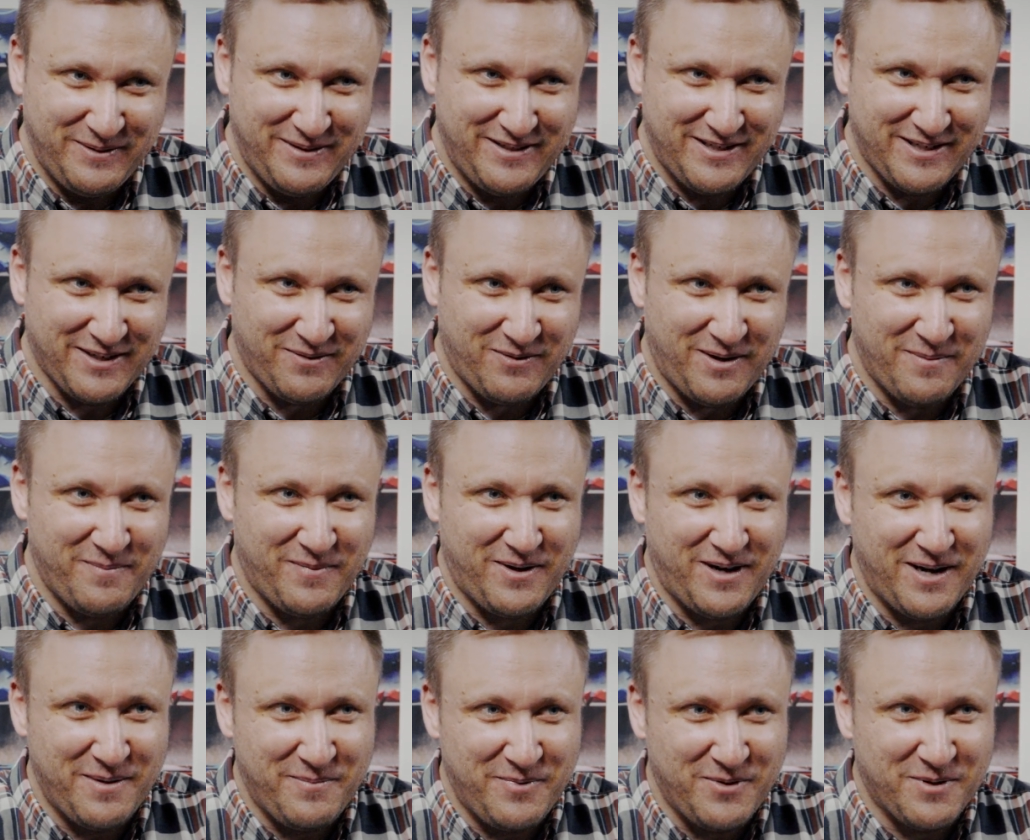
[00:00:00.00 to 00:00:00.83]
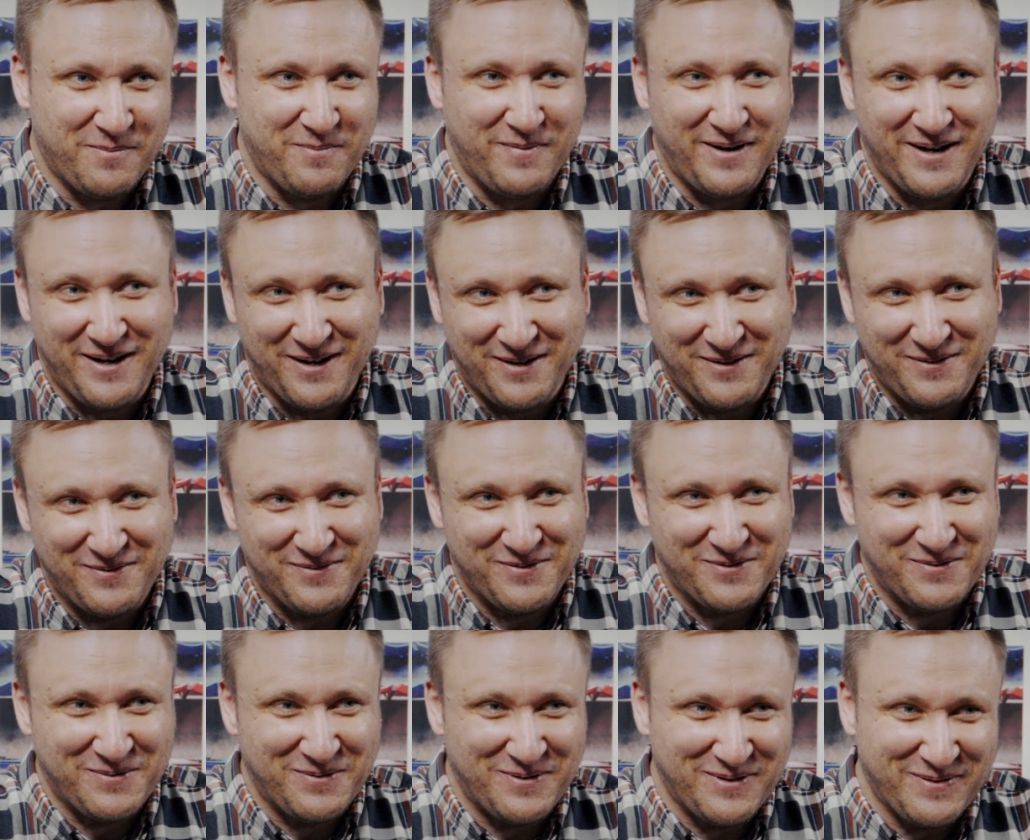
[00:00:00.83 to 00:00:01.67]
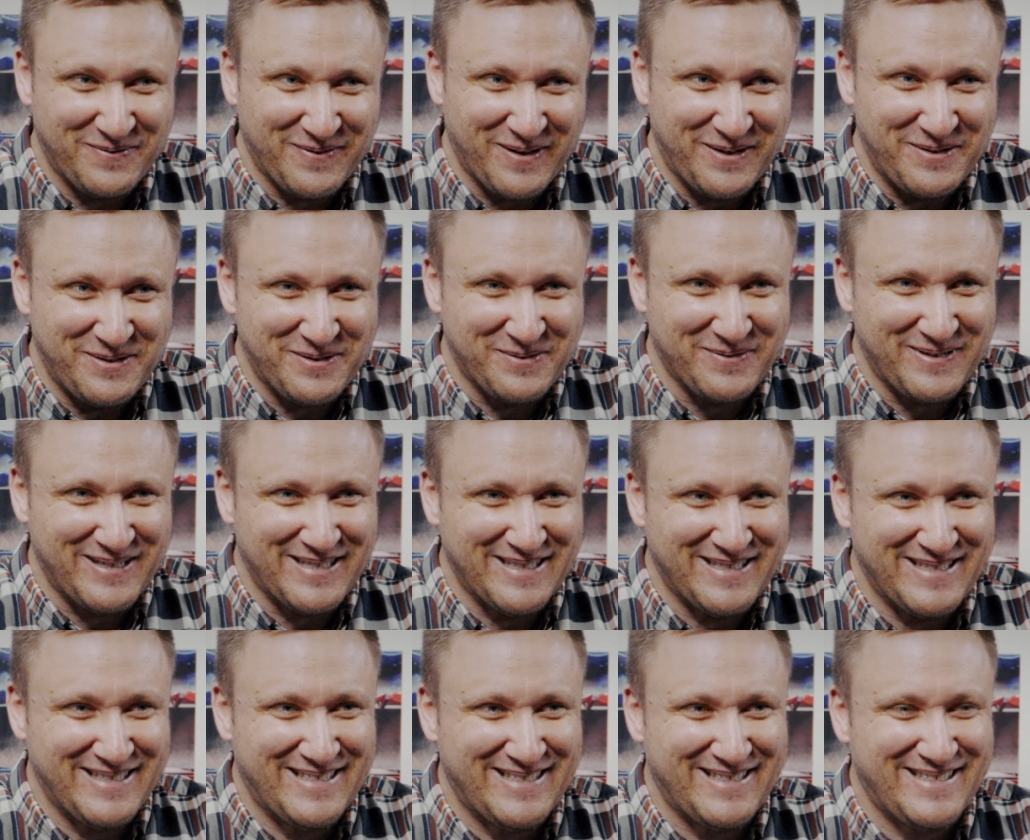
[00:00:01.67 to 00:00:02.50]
so I might be on my own for all of those ones.